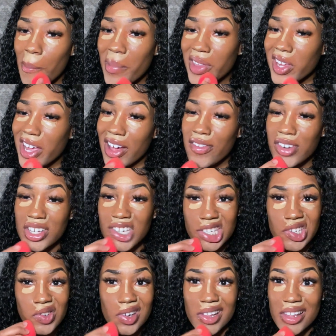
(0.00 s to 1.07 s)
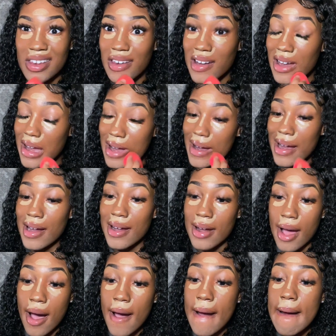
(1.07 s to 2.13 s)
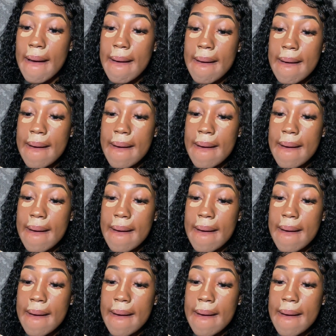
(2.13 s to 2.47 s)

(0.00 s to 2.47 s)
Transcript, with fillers: But the coverage is really not,